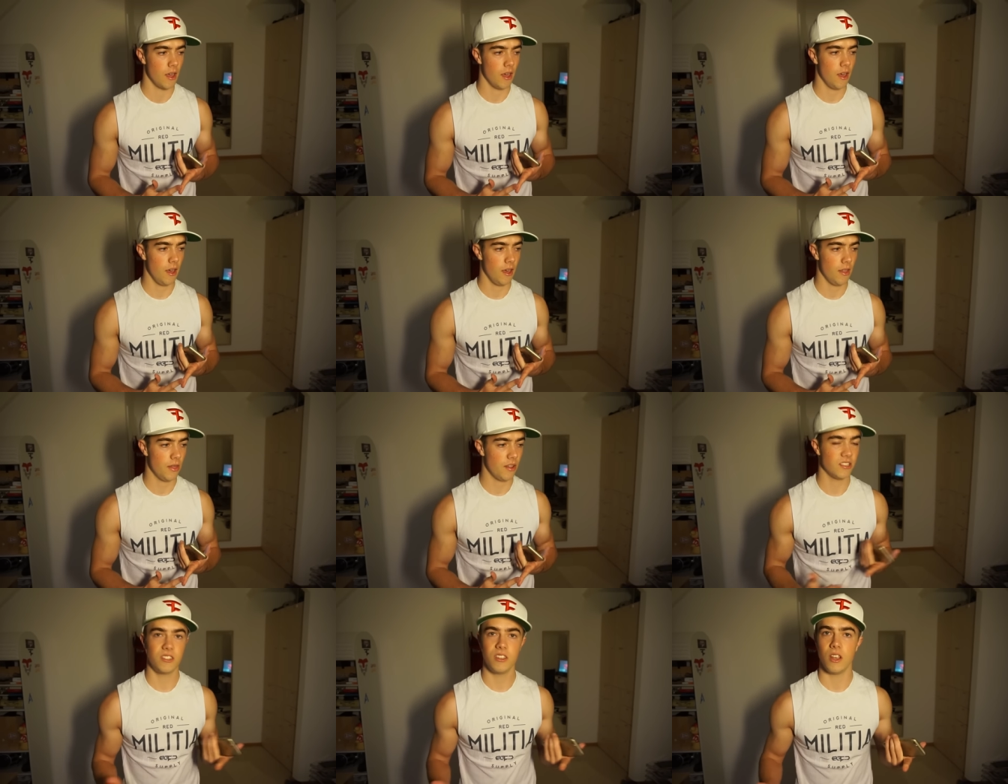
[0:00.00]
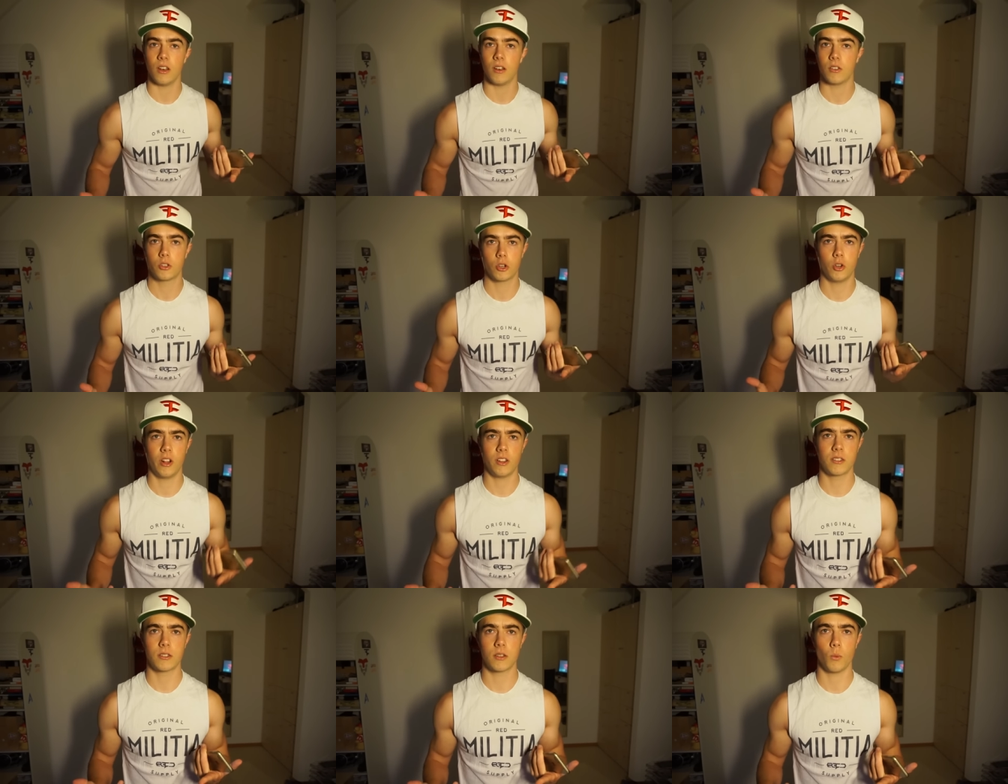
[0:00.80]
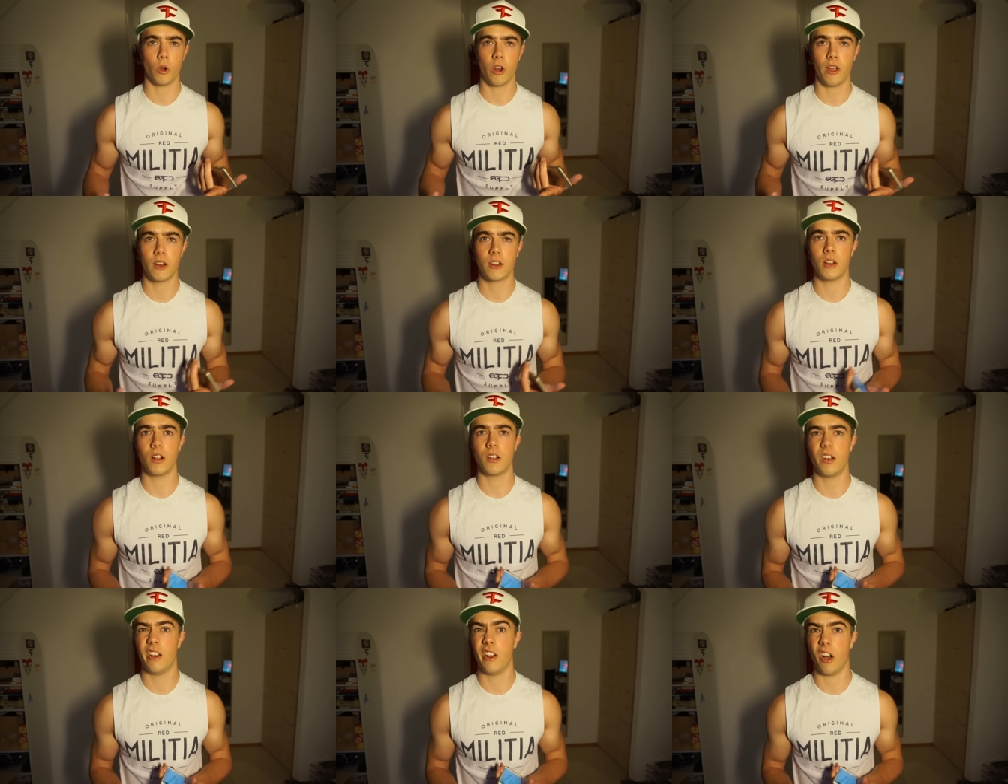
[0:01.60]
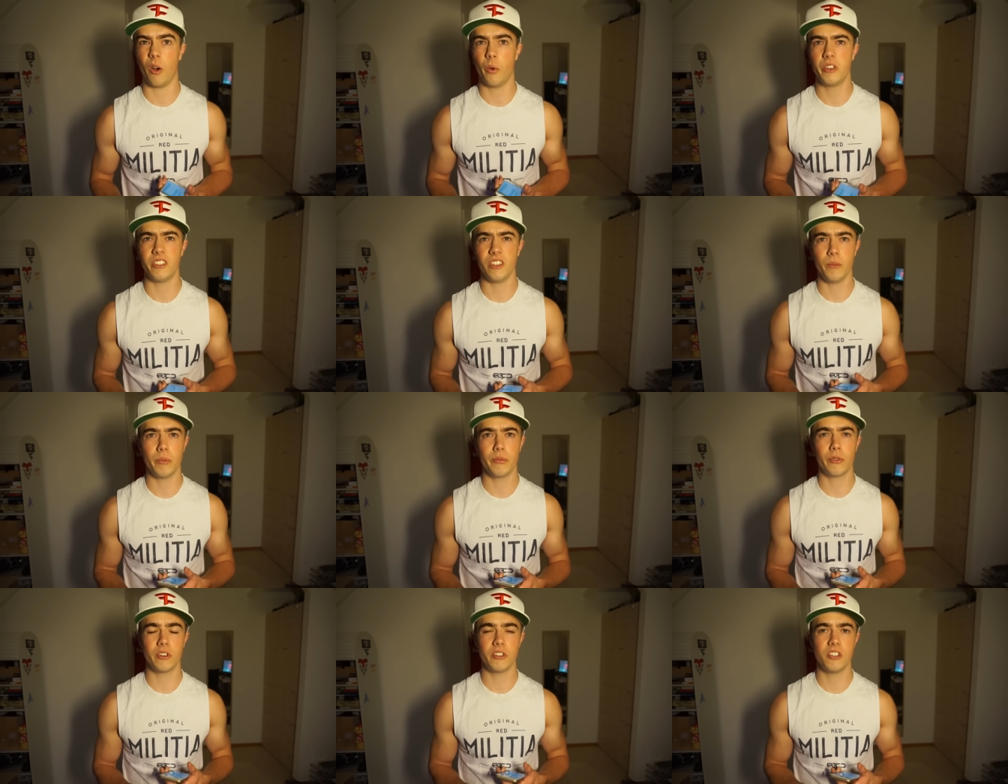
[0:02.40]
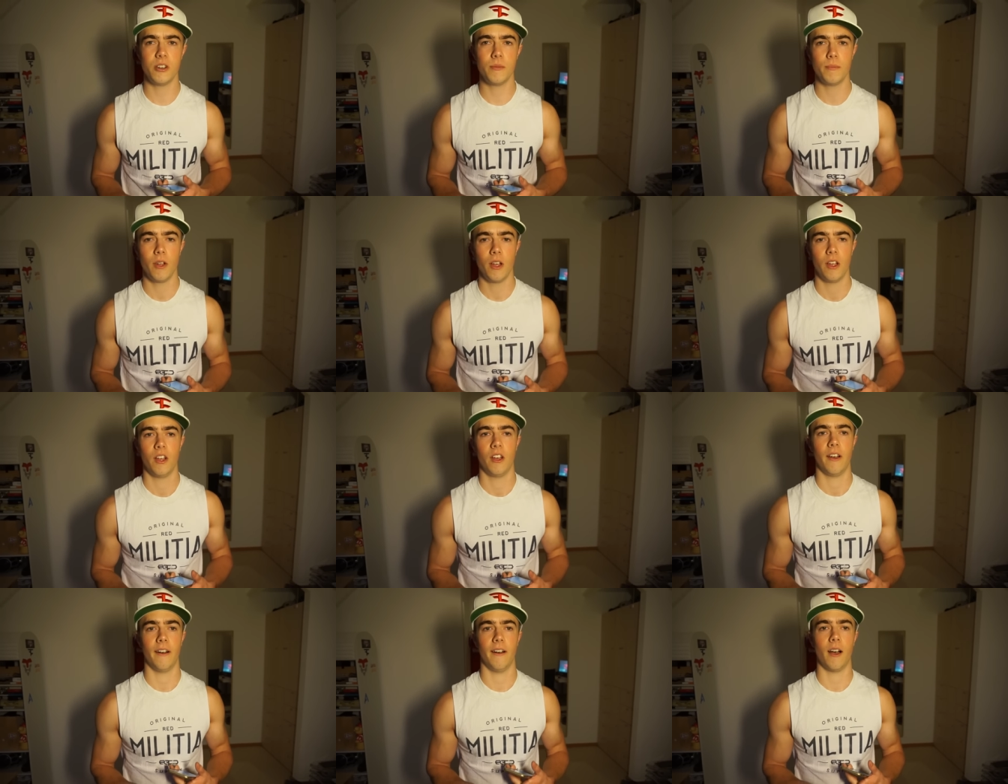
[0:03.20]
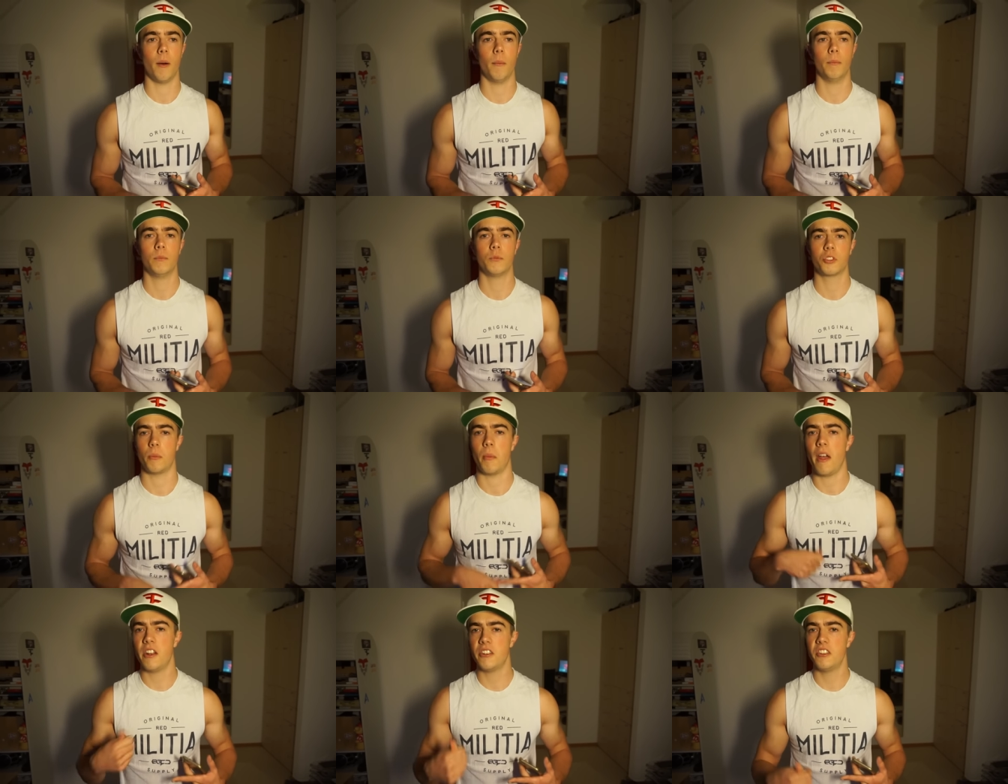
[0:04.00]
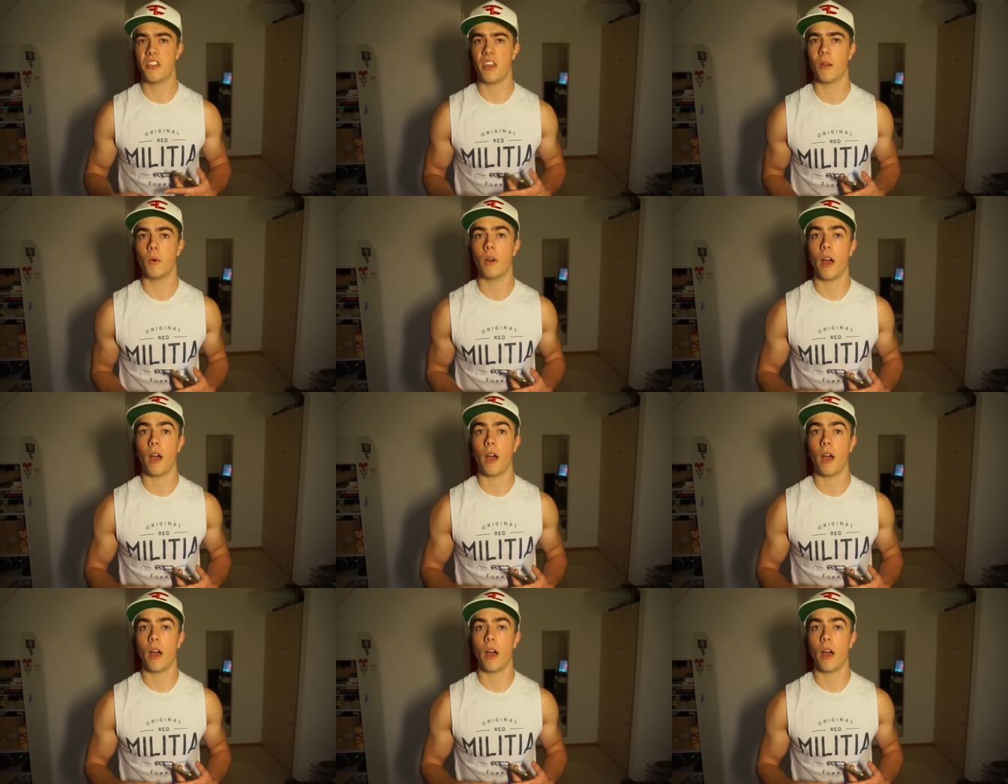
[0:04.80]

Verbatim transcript: and that's it. So that's what I kind of always eat before the gym. Um, some energy thing.